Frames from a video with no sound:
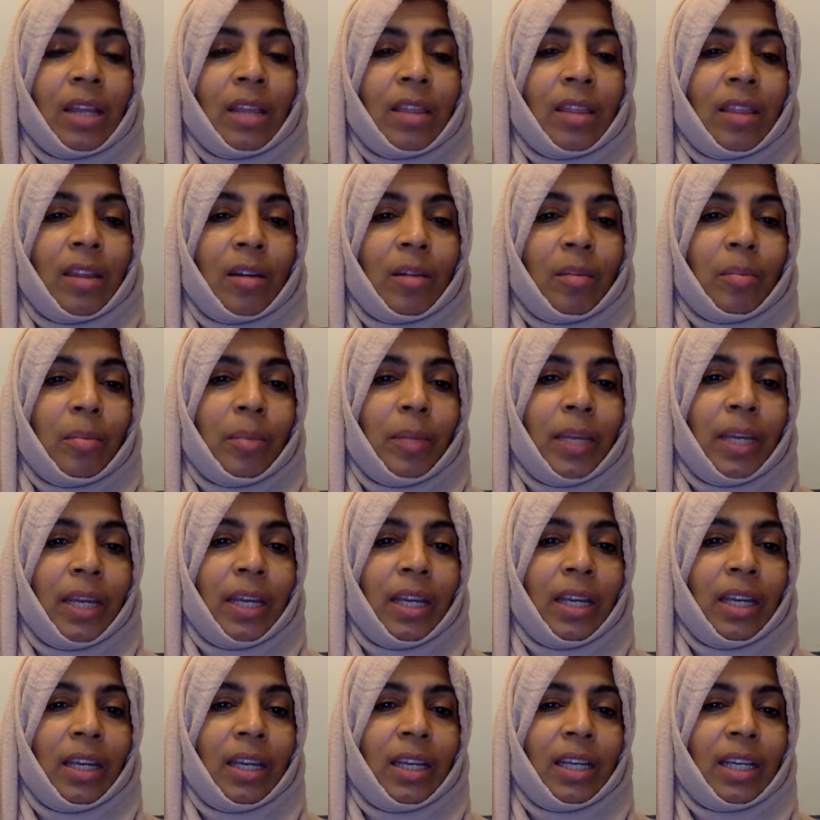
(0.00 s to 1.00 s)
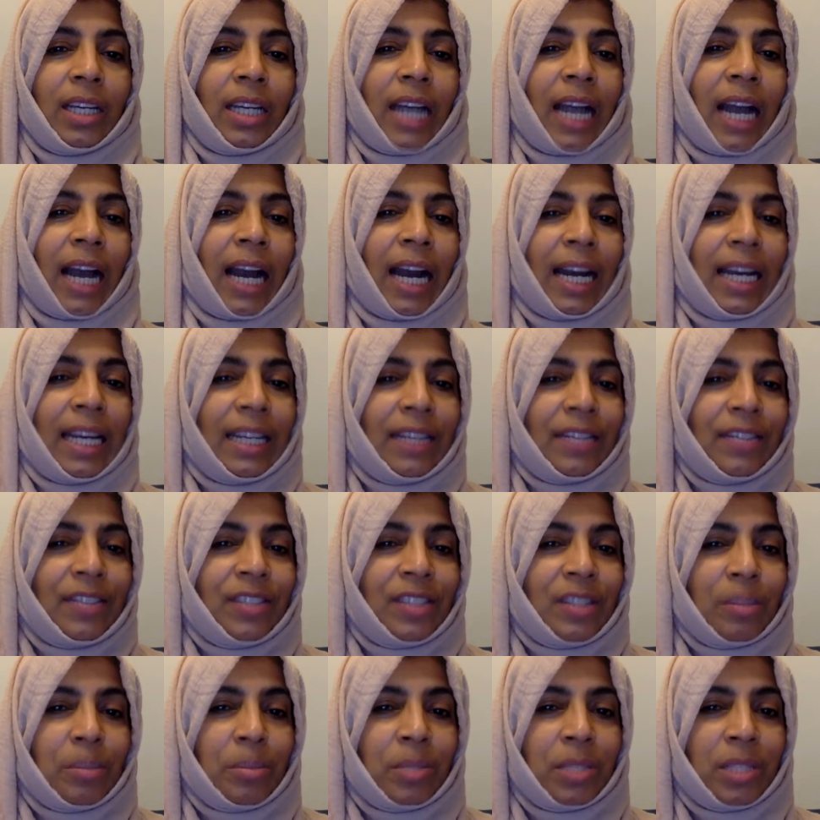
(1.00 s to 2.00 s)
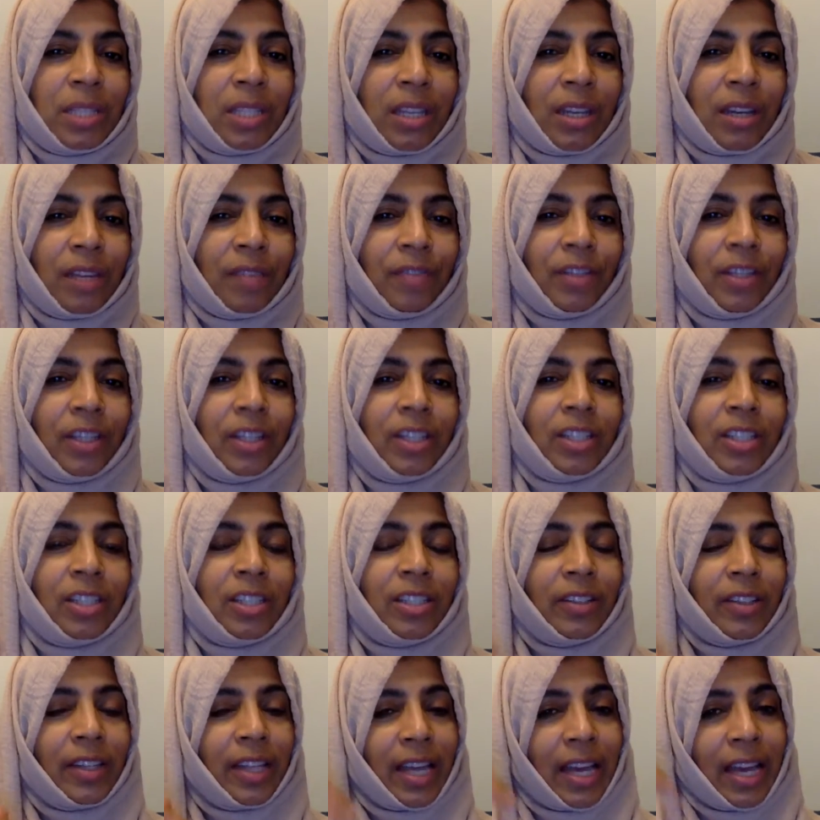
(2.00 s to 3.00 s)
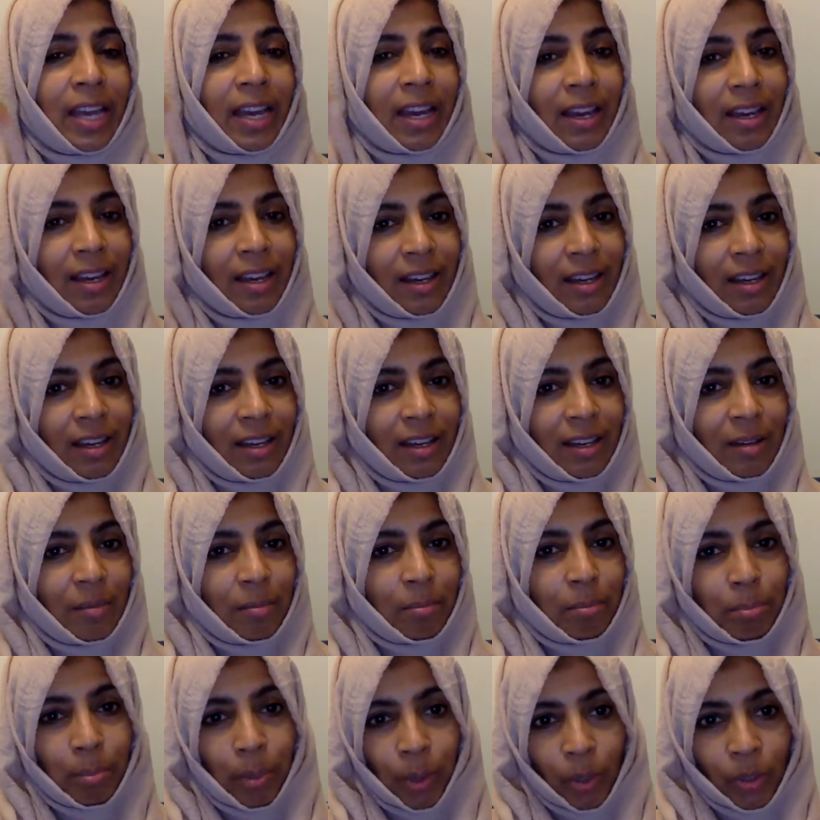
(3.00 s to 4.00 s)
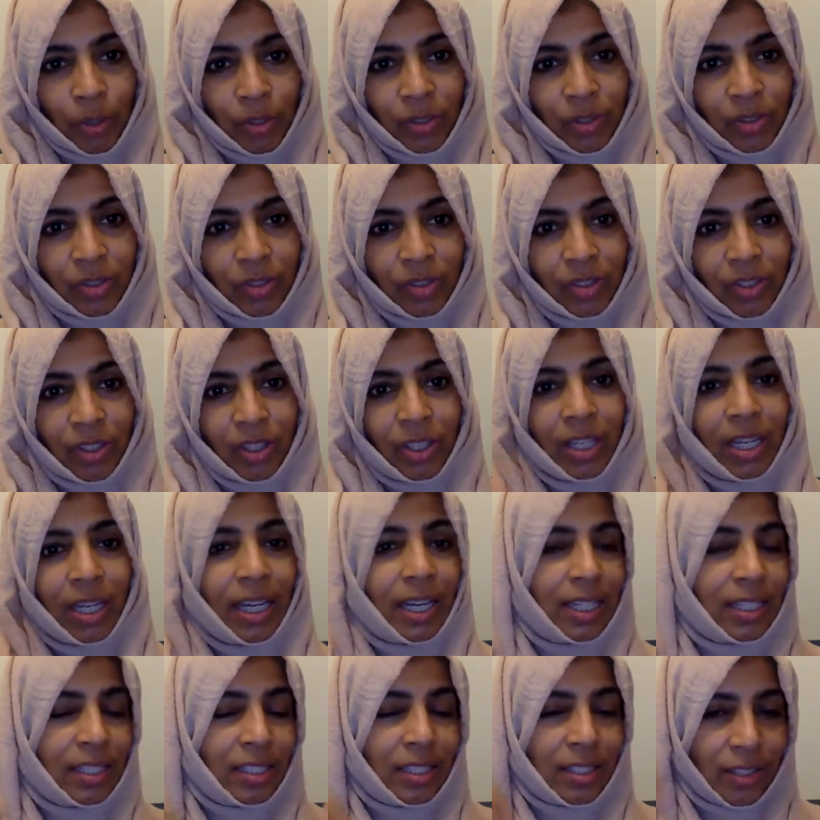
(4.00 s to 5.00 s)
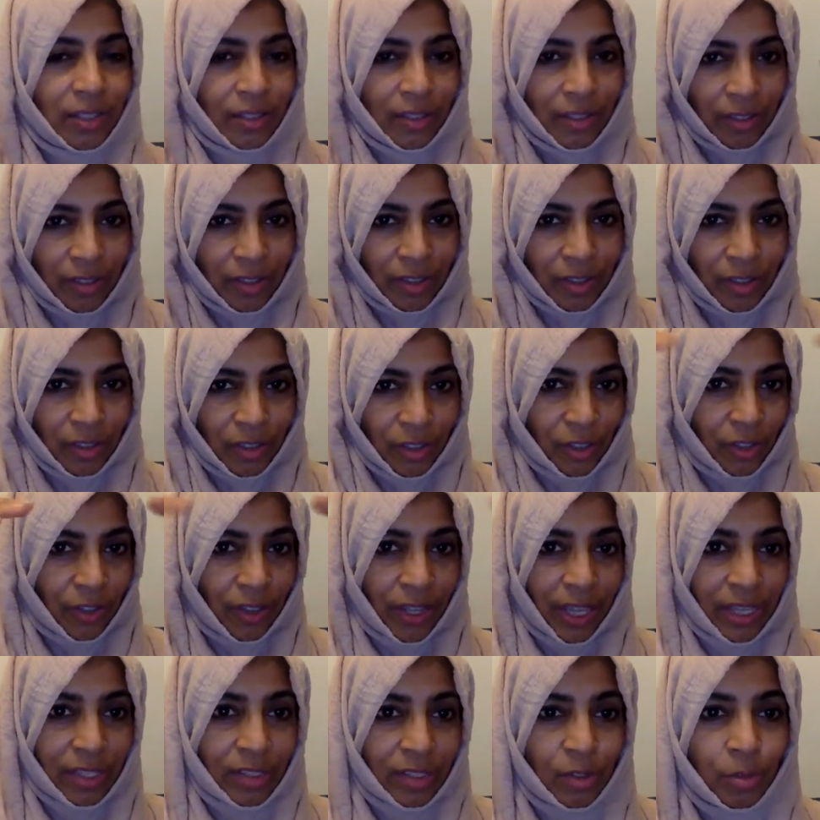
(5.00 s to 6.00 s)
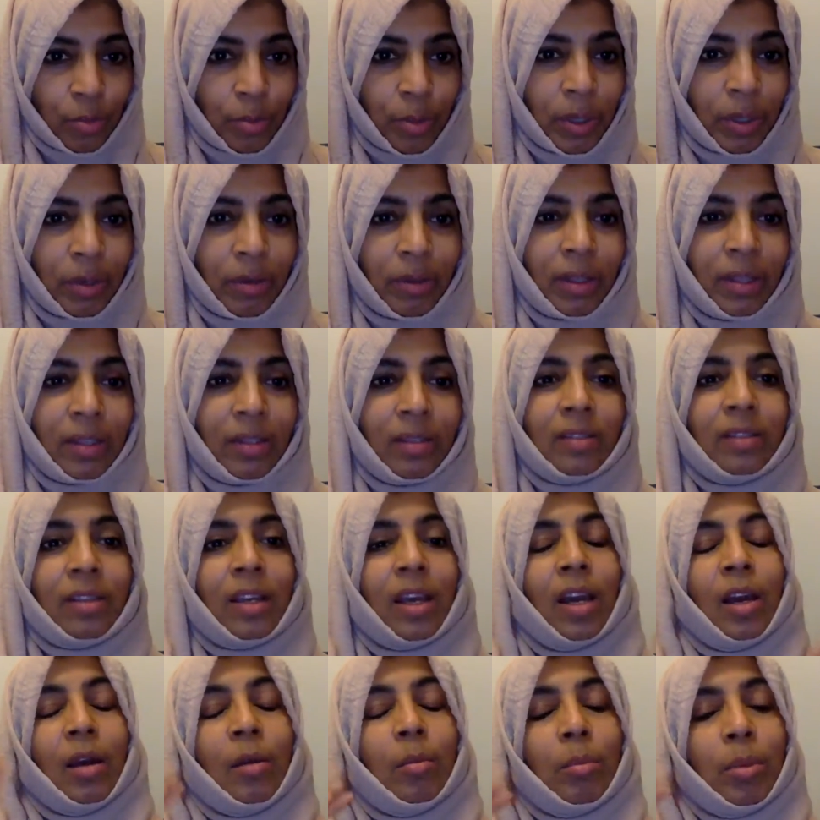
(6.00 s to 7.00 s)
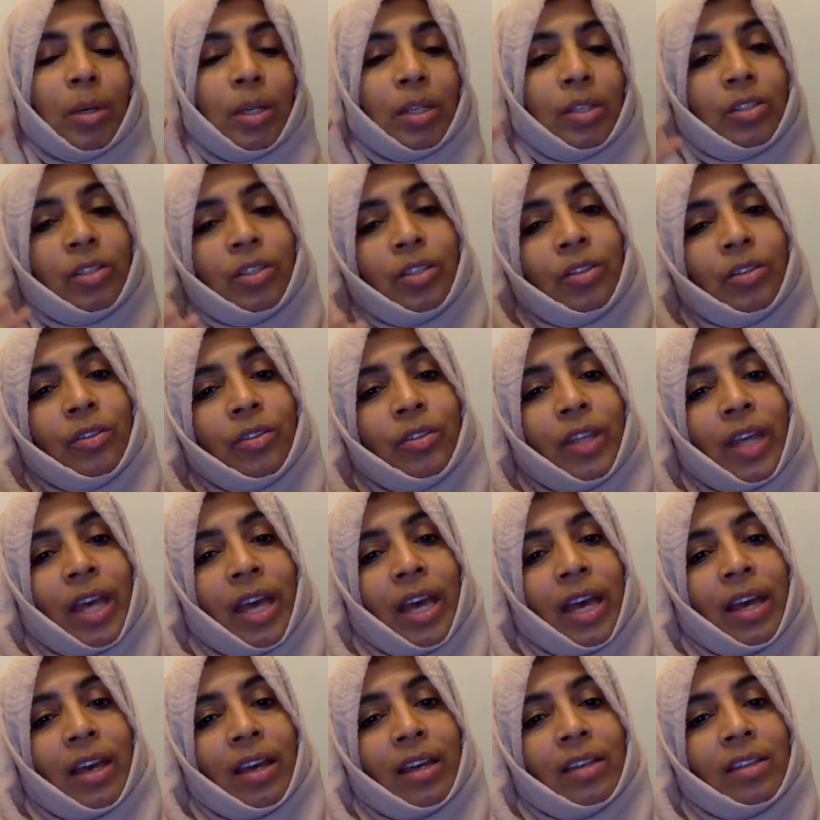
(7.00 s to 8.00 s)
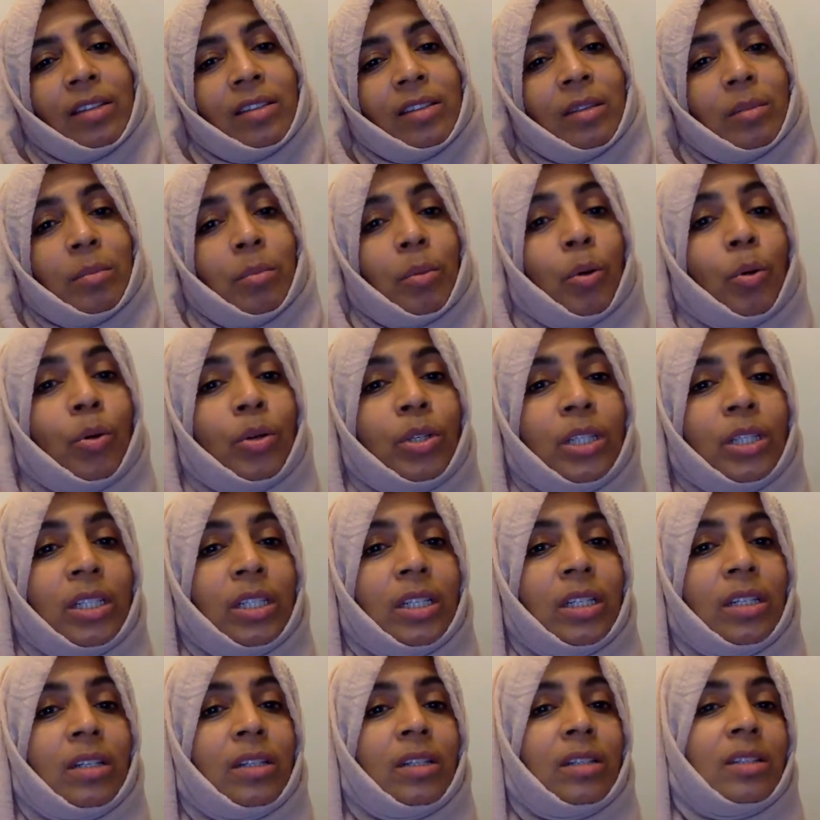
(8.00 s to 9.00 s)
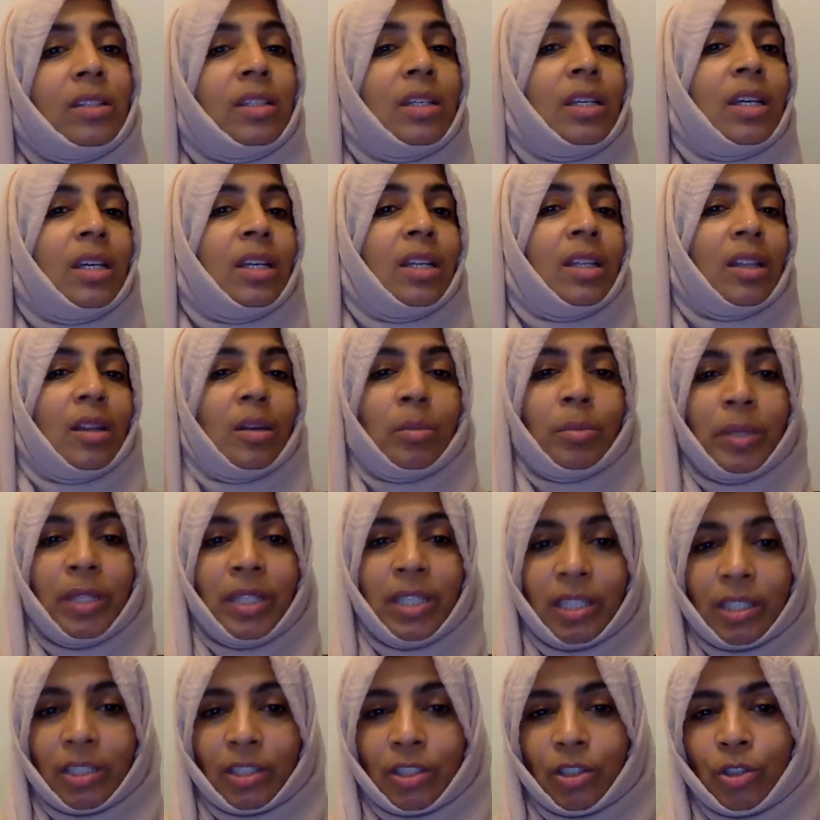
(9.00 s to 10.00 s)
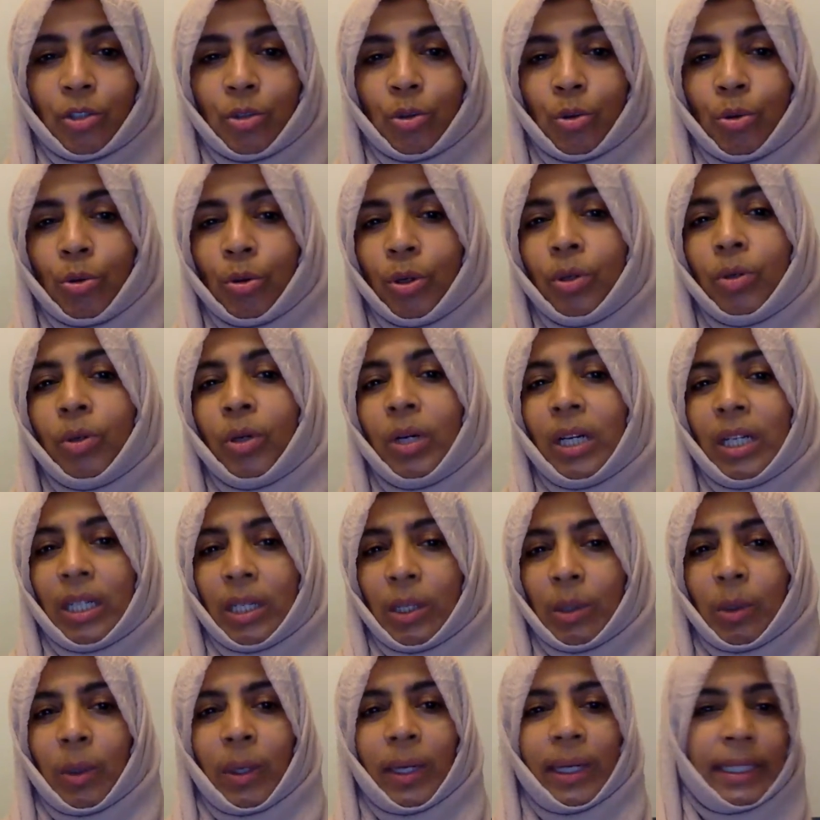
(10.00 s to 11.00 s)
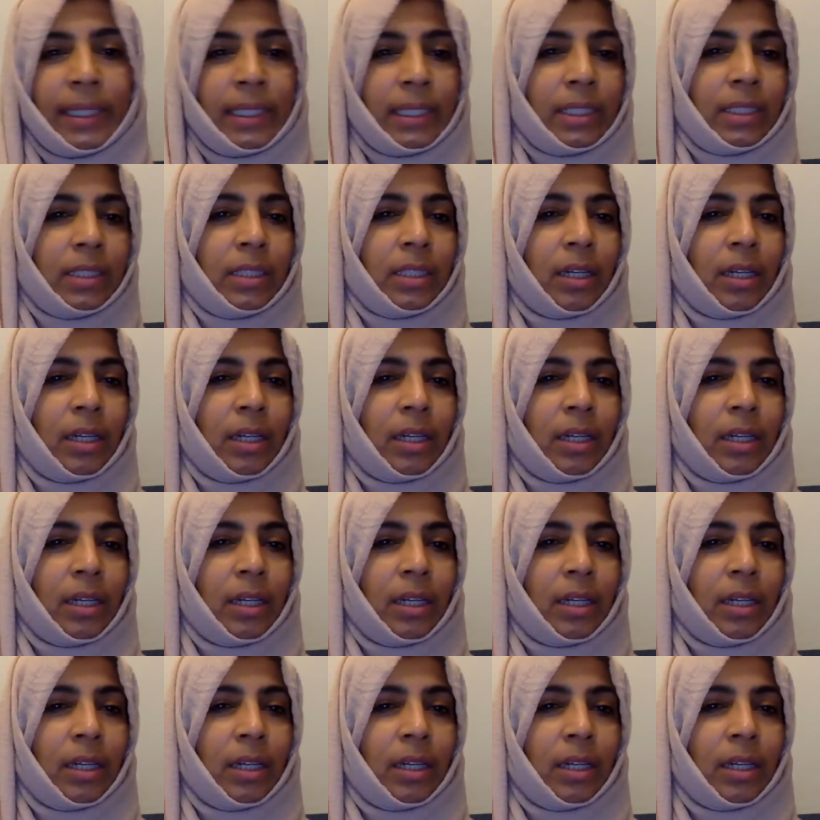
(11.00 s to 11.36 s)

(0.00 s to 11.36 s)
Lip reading: they'll be kind of subservient to their boss and to their superiors, but to their subordinates, they'll be dictatorial and quite